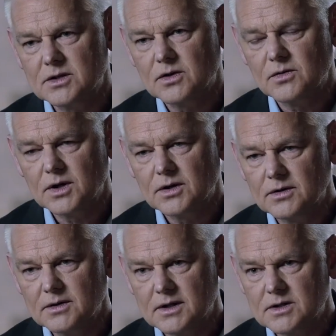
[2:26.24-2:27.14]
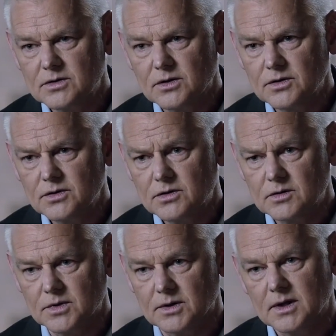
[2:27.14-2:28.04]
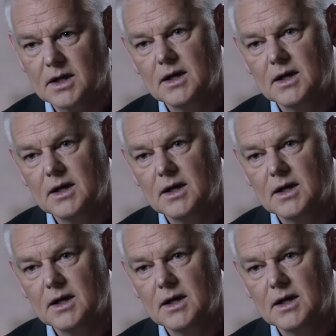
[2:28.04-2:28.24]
is going on that's not normal.